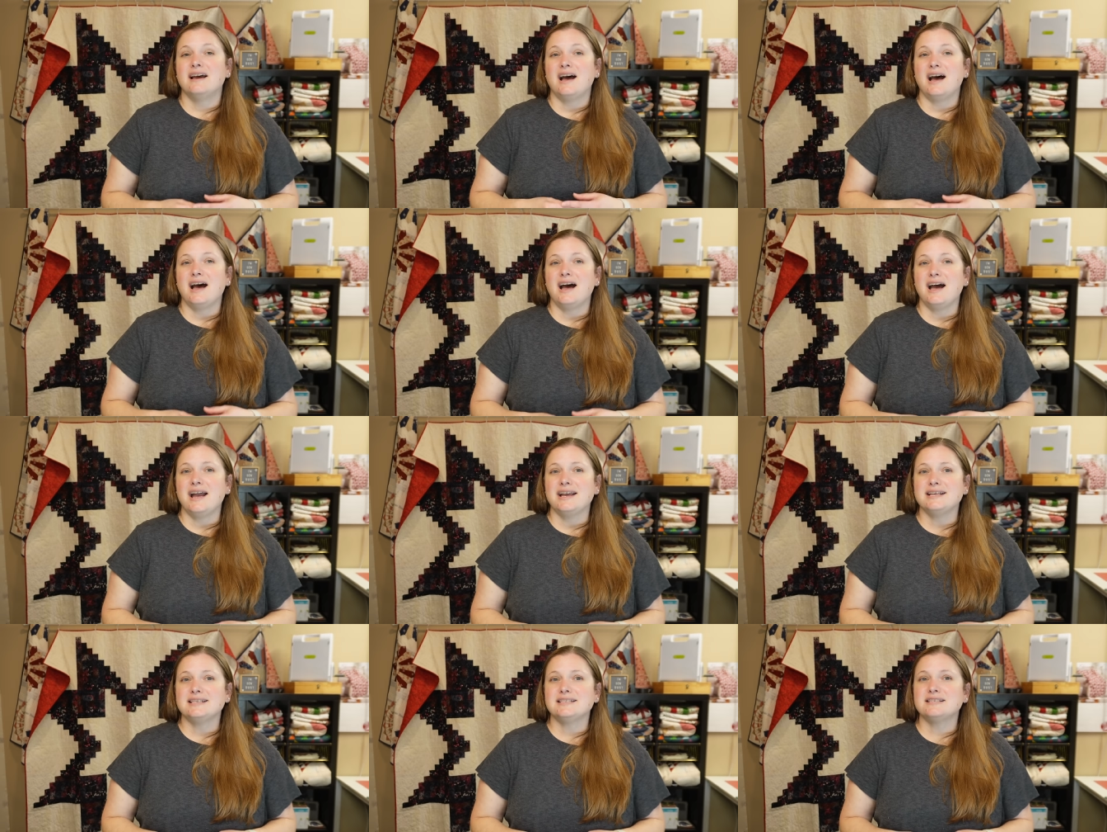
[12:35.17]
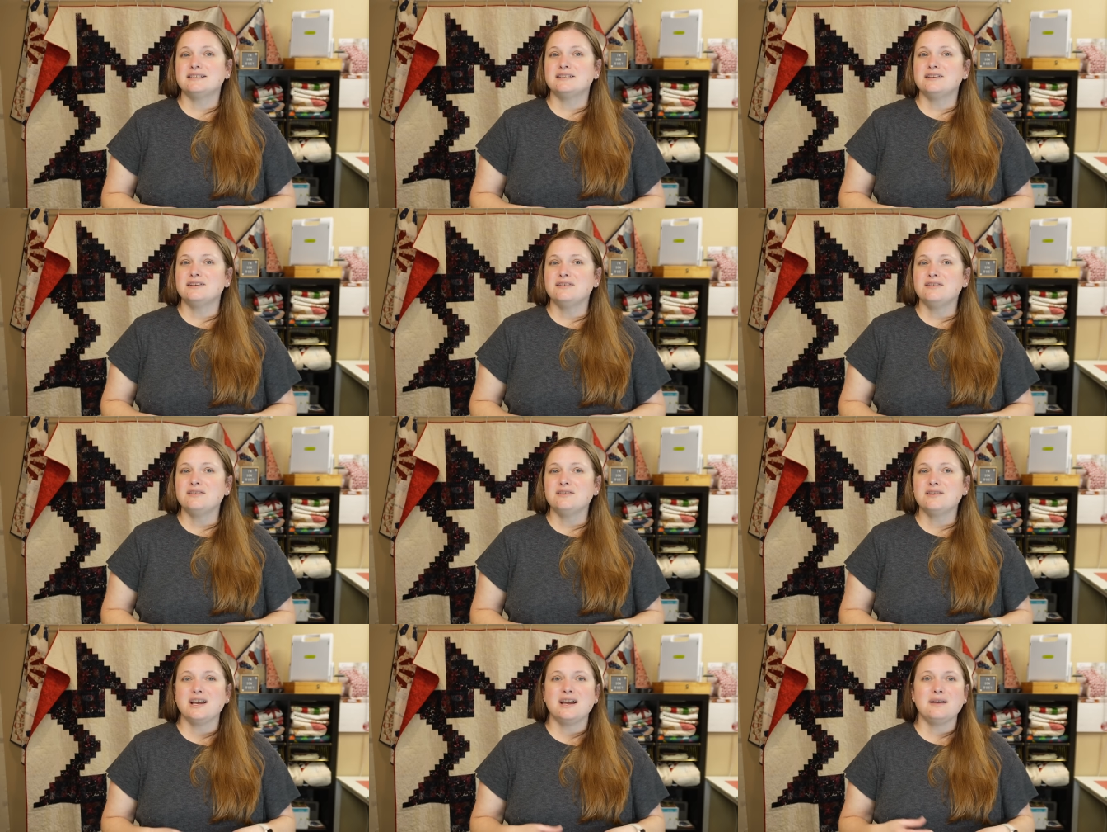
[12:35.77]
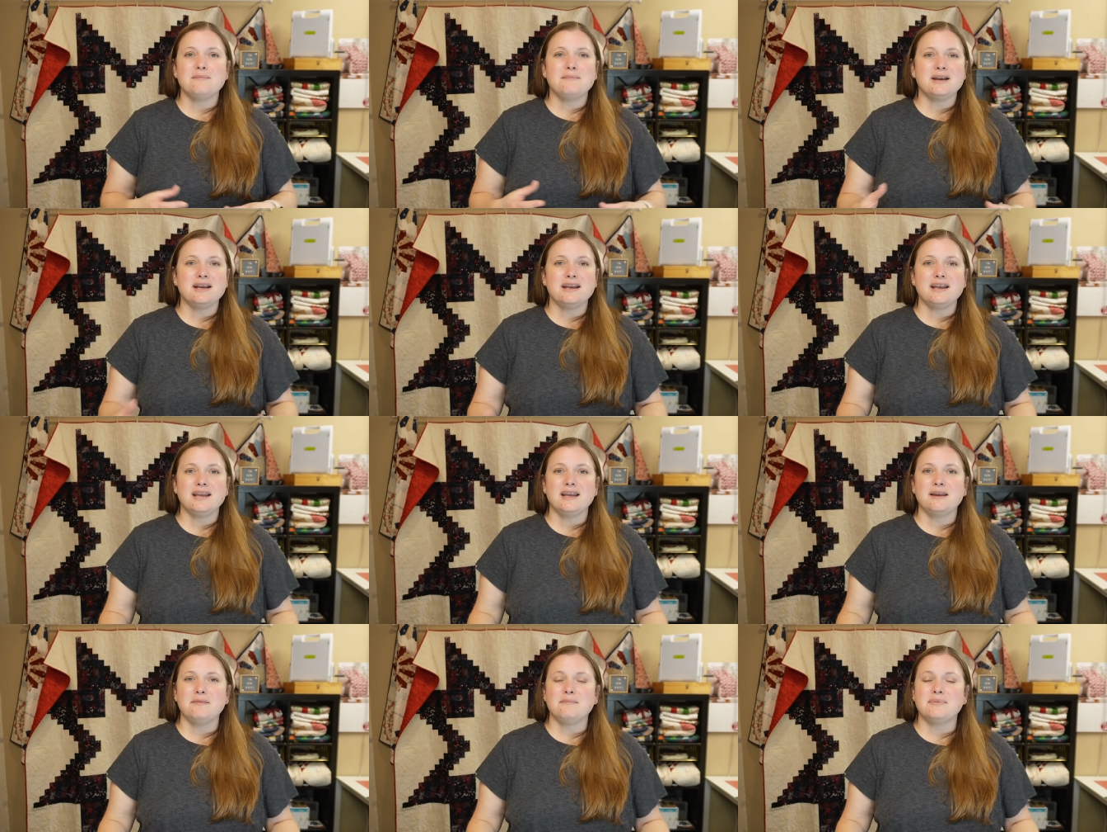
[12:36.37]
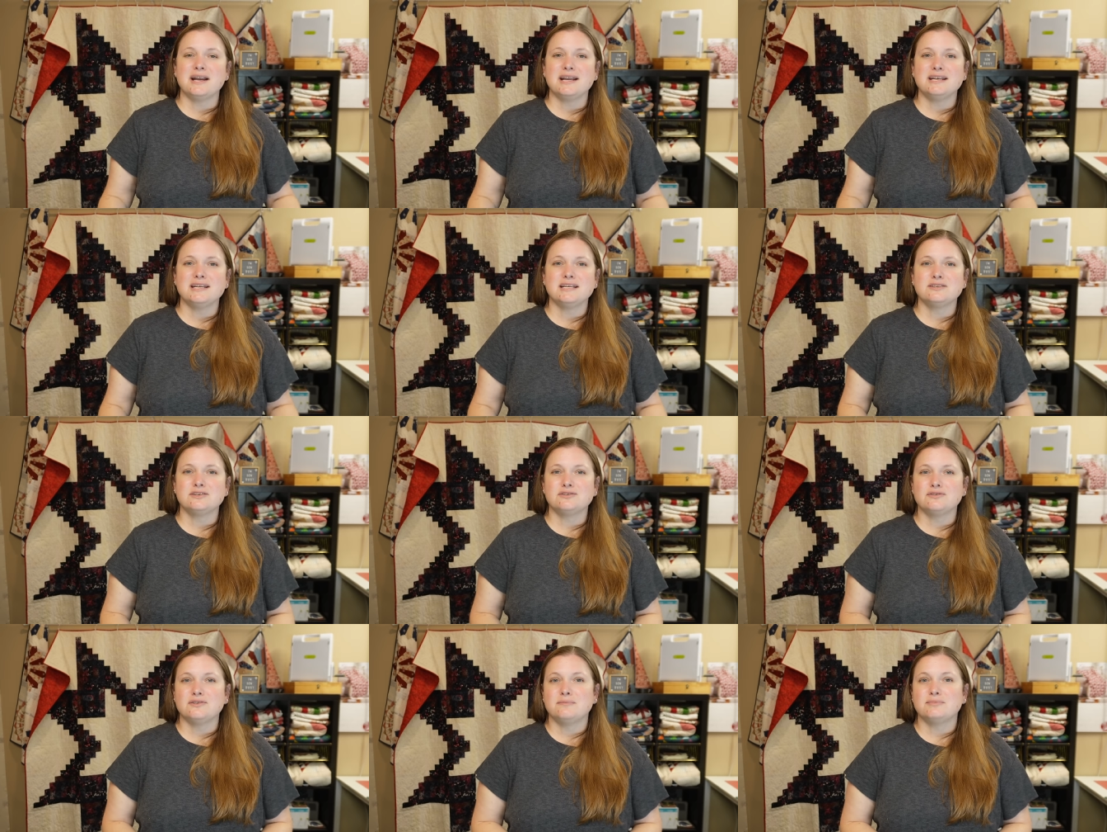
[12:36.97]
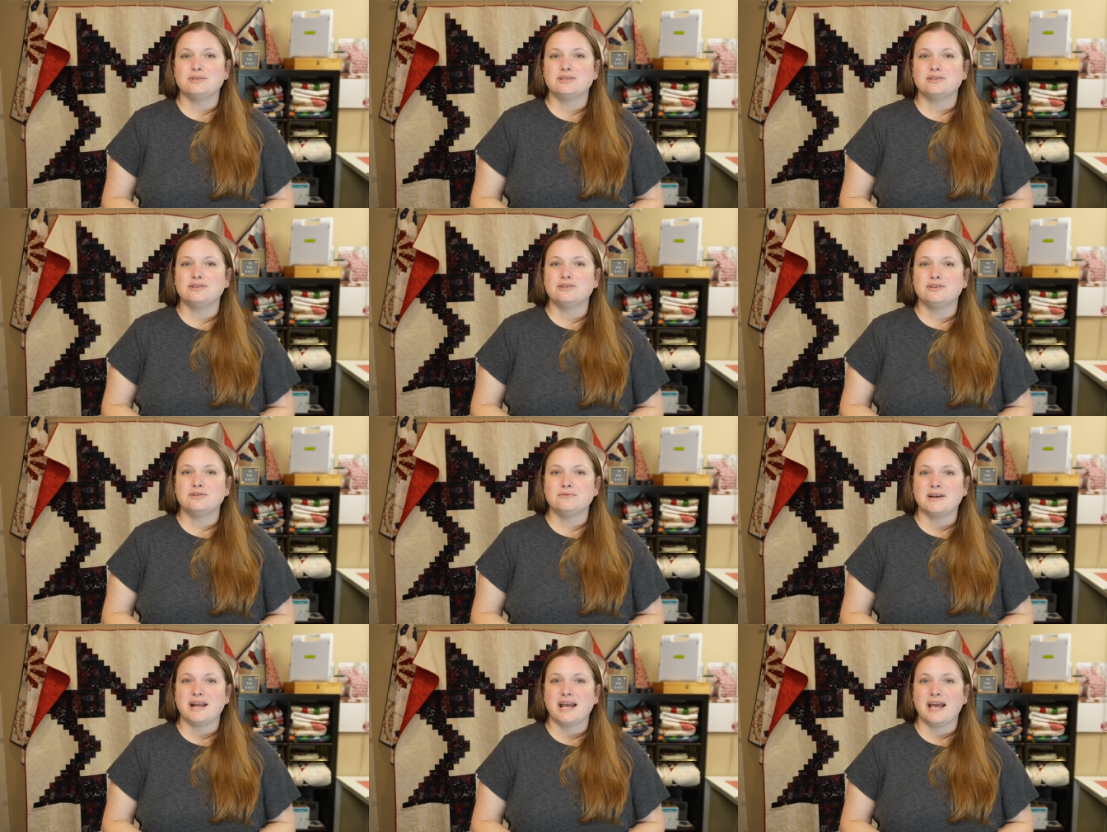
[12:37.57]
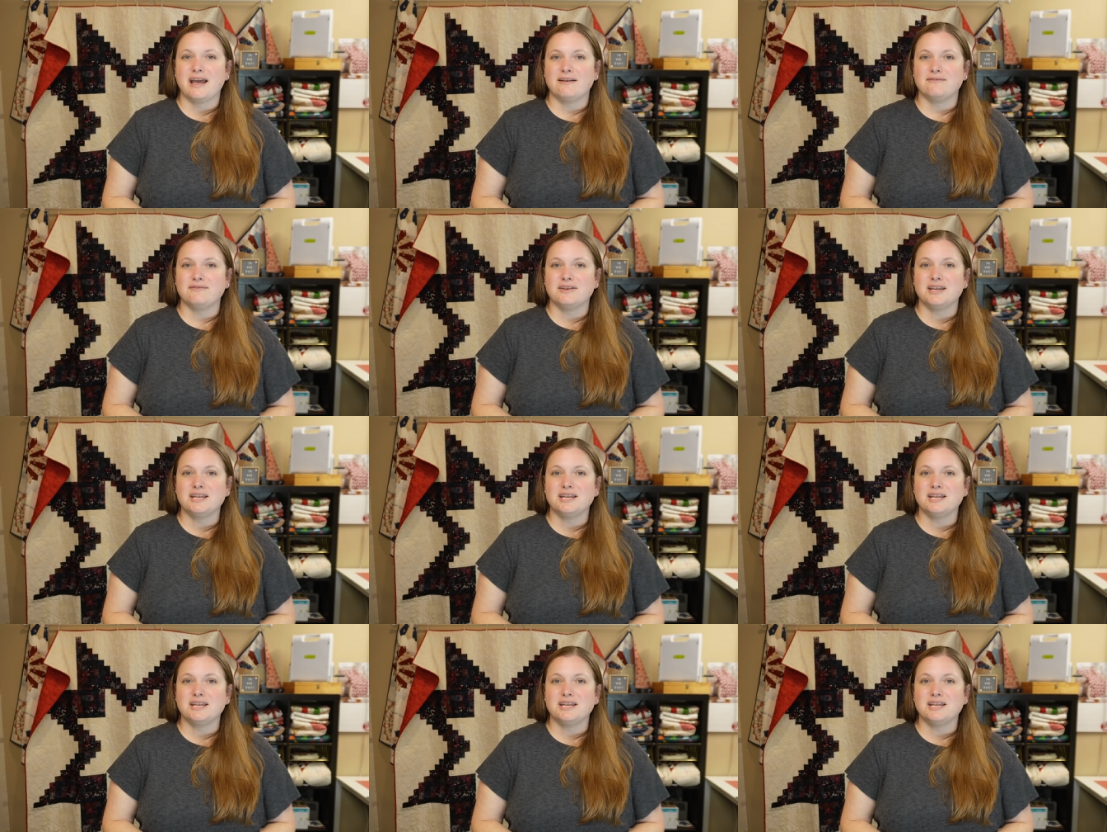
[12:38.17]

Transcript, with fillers: I still cut my binding strips to two and a half